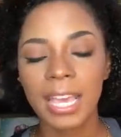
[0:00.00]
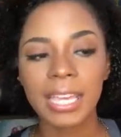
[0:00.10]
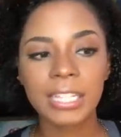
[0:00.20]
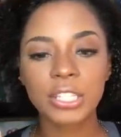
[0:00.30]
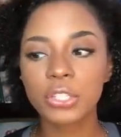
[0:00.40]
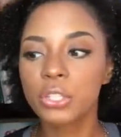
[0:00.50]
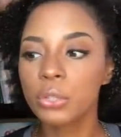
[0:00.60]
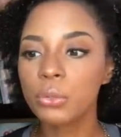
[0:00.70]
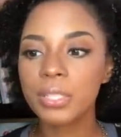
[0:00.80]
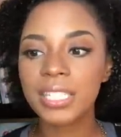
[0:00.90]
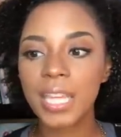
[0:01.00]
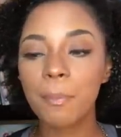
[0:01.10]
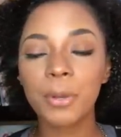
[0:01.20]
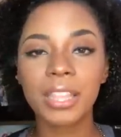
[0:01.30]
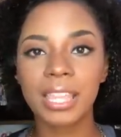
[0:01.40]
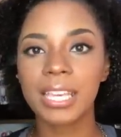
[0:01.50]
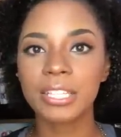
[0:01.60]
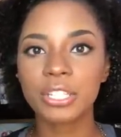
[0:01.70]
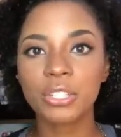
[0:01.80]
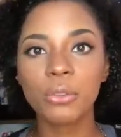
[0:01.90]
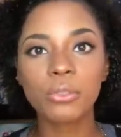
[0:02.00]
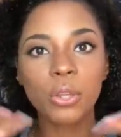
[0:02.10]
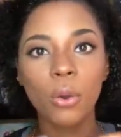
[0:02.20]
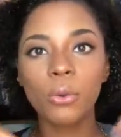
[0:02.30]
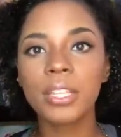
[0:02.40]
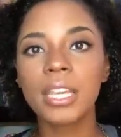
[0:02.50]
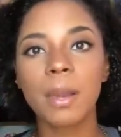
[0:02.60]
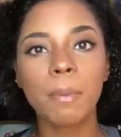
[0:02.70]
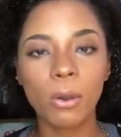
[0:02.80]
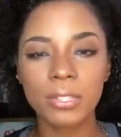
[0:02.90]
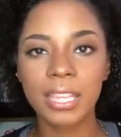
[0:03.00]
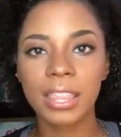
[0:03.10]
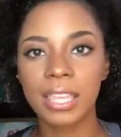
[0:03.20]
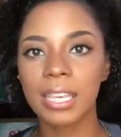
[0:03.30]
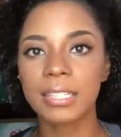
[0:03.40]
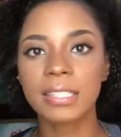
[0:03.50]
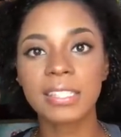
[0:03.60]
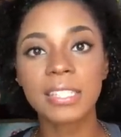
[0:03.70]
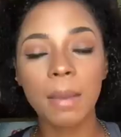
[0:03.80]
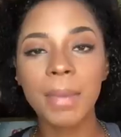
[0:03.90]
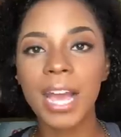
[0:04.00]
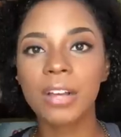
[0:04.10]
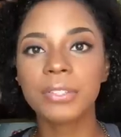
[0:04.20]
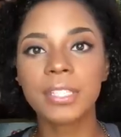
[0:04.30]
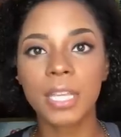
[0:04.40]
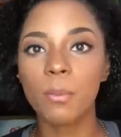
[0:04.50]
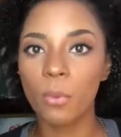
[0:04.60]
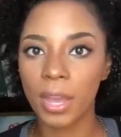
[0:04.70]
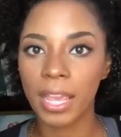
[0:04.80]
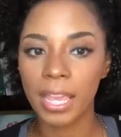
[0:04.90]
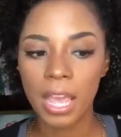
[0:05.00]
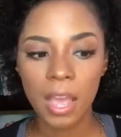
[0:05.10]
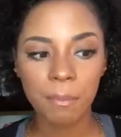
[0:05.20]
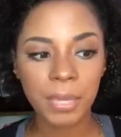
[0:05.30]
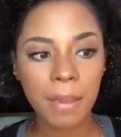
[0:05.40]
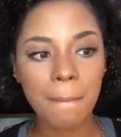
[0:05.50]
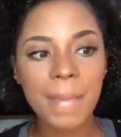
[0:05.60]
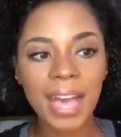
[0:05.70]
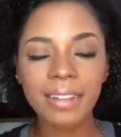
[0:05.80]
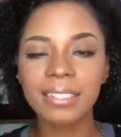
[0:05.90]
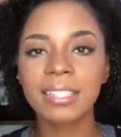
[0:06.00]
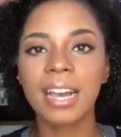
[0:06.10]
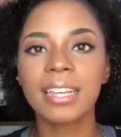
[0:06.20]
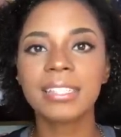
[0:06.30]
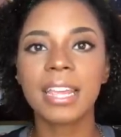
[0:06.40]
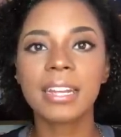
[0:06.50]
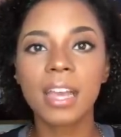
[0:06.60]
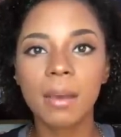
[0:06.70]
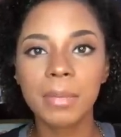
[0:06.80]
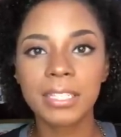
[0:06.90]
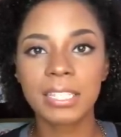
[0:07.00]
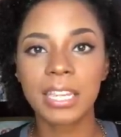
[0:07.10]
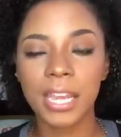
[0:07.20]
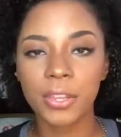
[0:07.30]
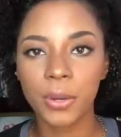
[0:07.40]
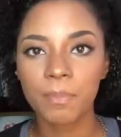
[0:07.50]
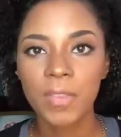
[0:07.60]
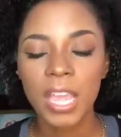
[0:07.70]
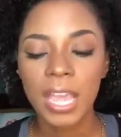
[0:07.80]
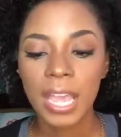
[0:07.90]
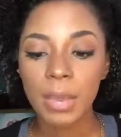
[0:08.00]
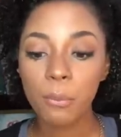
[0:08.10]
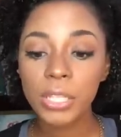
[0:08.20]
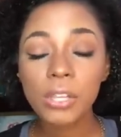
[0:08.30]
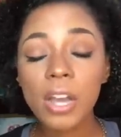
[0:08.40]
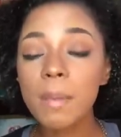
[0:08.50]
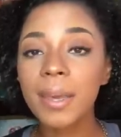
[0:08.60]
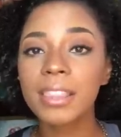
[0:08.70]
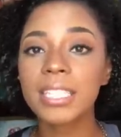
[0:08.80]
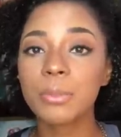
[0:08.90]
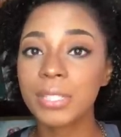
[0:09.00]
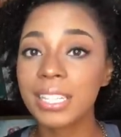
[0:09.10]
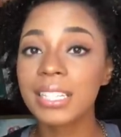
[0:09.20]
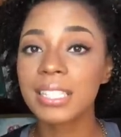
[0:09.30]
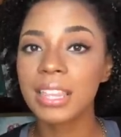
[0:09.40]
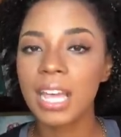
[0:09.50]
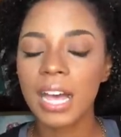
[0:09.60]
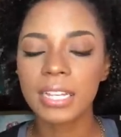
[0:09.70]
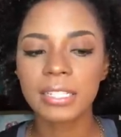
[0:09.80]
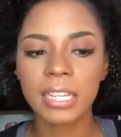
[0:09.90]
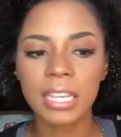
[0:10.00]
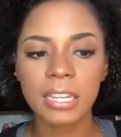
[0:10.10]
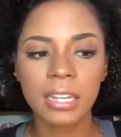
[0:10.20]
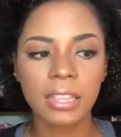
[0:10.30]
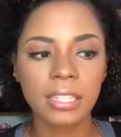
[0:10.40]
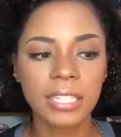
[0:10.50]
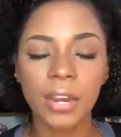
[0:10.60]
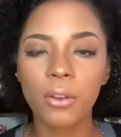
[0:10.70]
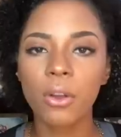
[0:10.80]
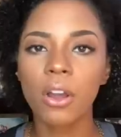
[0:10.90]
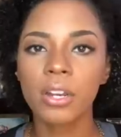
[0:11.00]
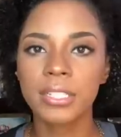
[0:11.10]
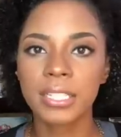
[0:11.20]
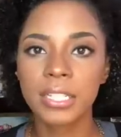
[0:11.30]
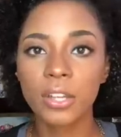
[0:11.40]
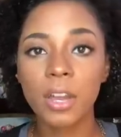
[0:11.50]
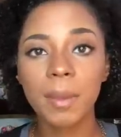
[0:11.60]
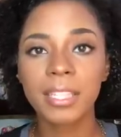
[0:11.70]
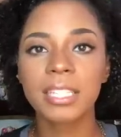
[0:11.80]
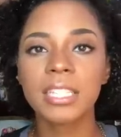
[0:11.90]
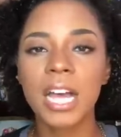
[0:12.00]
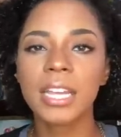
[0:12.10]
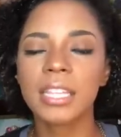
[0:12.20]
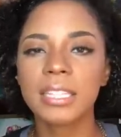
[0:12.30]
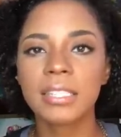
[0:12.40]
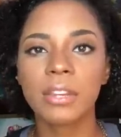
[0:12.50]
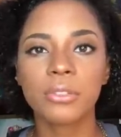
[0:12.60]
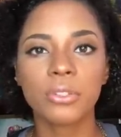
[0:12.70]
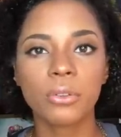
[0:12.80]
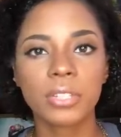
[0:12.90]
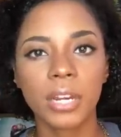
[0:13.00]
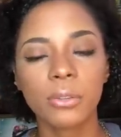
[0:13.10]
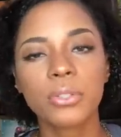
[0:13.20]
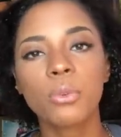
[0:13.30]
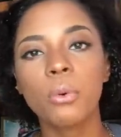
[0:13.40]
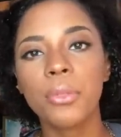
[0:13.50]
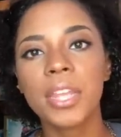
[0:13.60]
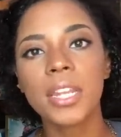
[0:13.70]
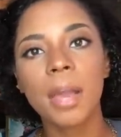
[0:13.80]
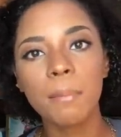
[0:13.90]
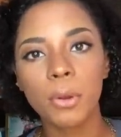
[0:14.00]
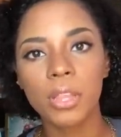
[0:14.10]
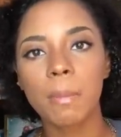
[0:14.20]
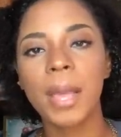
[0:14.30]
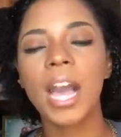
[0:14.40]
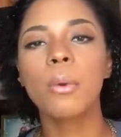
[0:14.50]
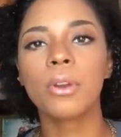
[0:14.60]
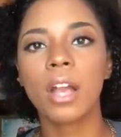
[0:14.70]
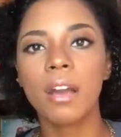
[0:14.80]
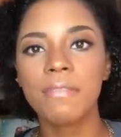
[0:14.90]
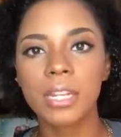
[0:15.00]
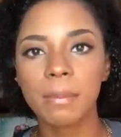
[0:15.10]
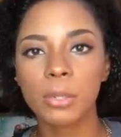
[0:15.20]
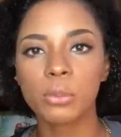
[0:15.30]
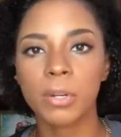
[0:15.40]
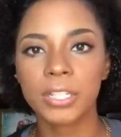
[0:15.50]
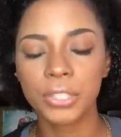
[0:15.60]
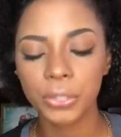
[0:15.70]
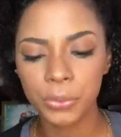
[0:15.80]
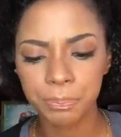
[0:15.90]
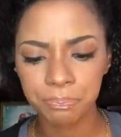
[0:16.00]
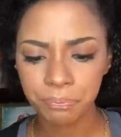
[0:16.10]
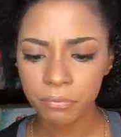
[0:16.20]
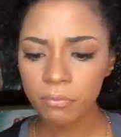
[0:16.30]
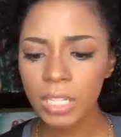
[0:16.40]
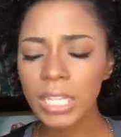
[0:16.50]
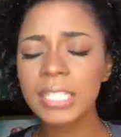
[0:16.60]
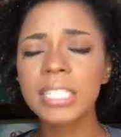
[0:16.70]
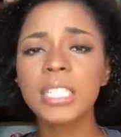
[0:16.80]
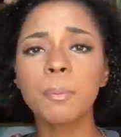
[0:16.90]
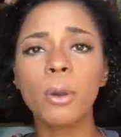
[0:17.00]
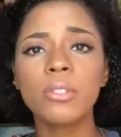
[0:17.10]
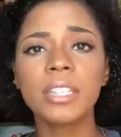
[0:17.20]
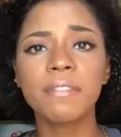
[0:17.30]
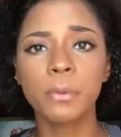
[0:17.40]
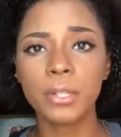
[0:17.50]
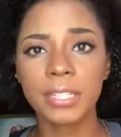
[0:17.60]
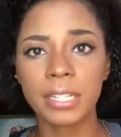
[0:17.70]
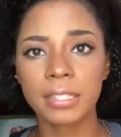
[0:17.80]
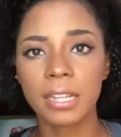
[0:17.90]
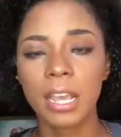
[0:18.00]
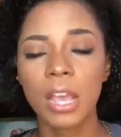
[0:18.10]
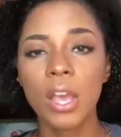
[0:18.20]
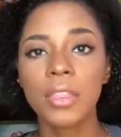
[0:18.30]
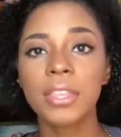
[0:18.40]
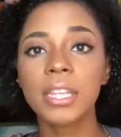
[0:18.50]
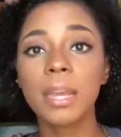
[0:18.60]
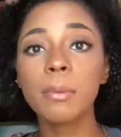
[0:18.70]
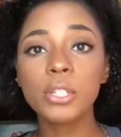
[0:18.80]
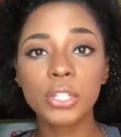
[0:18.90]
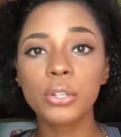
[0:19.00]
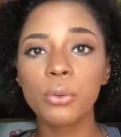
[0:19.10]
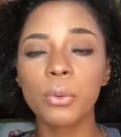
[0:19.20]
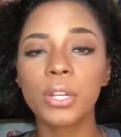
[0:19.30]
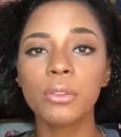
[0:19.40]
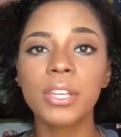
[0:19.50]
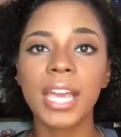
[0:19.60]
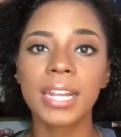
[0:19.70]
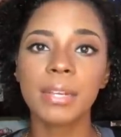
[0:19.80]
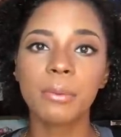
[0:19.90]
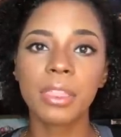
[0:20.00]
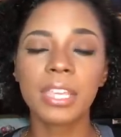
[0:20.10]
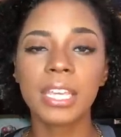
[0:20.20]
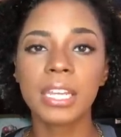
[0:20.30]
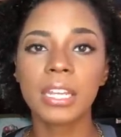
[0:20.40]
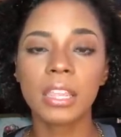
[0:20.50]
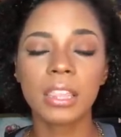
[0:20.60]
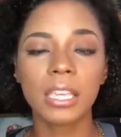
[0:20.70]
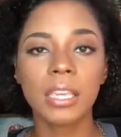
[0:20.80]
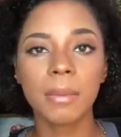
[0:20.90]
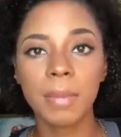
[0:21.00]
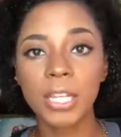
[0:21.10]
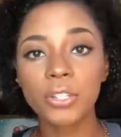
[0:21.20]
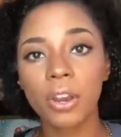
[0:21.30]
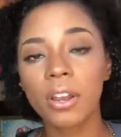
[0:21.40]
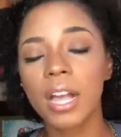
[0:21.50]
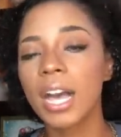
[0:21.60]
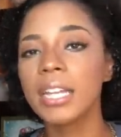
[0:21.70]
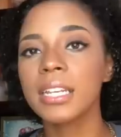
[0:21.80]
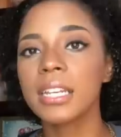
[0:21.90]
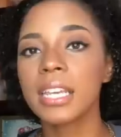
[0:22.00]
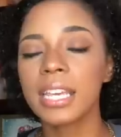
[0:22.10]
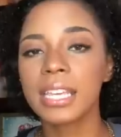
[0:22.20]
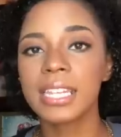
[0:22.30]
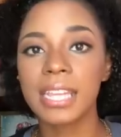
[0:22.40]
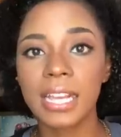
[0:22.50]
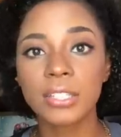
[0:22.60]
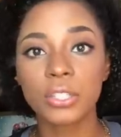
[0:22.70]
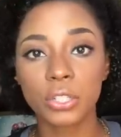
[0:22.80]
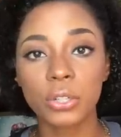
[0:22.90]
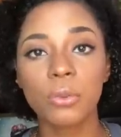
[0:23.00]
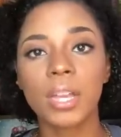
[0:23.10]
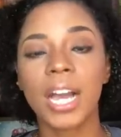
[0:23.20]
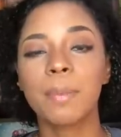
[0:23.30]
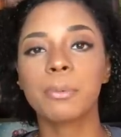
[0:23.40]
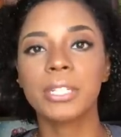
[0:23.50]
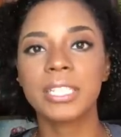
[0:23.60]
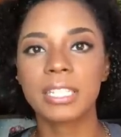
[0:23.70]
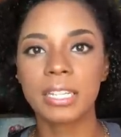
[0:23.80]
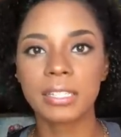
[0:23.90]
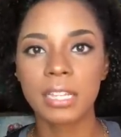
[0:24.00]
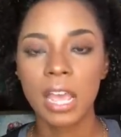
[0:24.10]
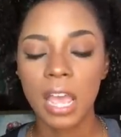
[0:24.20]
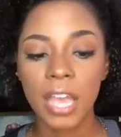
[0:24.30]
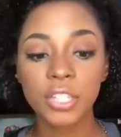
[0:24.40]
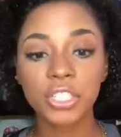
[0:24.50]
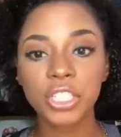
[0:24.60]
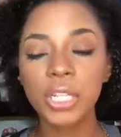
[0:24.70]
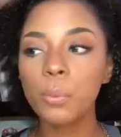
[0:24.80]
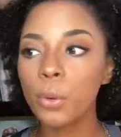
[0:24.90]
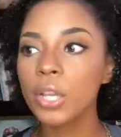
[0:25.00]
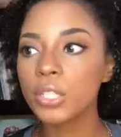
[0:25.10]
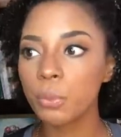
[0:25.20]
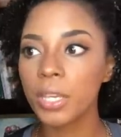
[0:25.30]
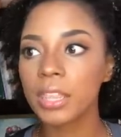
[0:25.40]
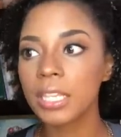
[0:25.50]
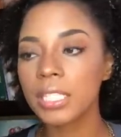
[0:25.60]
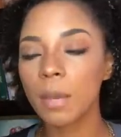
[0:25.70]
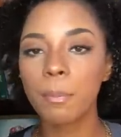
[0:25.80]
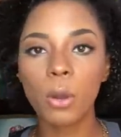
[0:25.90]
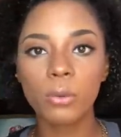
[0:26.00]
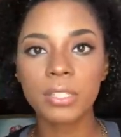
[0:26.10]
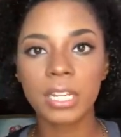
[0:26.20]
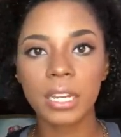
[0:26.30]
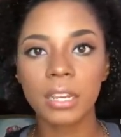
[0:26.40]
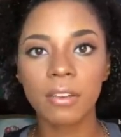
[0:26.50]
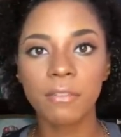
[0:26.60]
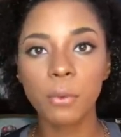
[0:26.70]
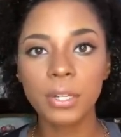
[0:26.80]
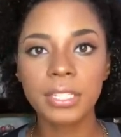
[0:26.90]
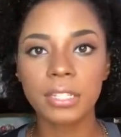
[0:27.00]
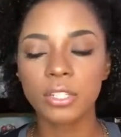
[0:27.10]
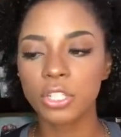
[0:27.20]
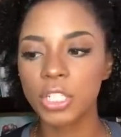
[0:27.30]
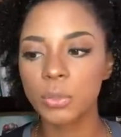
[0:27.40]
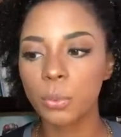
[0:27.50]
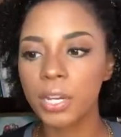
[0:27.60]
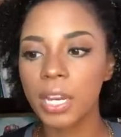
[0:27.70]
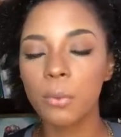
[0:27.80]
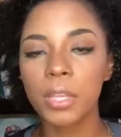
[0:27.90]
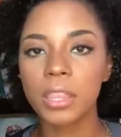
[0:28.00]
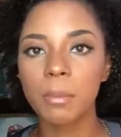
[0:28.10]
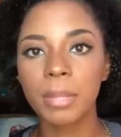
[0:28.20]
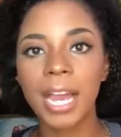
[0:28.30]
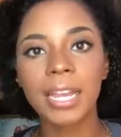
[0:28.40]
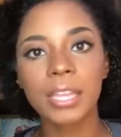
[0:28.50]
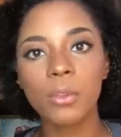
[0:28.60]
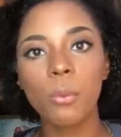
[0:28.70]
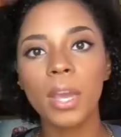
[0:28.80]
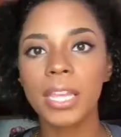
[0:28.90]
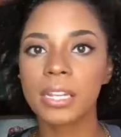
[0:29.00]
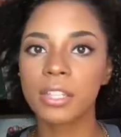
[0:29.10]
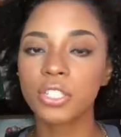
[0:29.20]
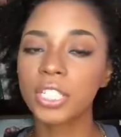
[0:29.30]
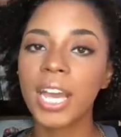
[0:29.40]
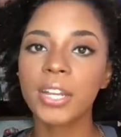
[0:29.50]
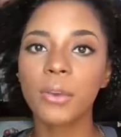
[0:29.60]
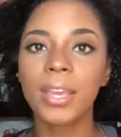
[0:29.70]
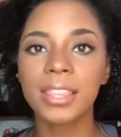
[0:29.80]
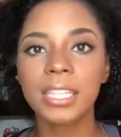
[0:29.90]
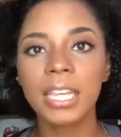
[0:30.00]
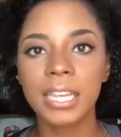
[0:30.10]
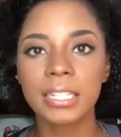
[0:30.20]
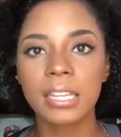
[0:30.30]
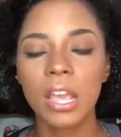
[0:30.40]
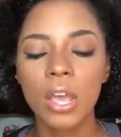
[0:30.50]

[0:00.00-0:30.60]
It's two separate things, two totally opposing things somehow, some way being magnetized and coming together we talk about this and we see this a lot in the tarot cards, and I talk about this a lot in the Sacred Circle Tarot School the number and the power of the number 22. It's these opposing forces. The number two, when you look at it within the major arcana, it connects to the high priestess. And she works with these opposing forces. She's working with the black and the white, the shadow and the light.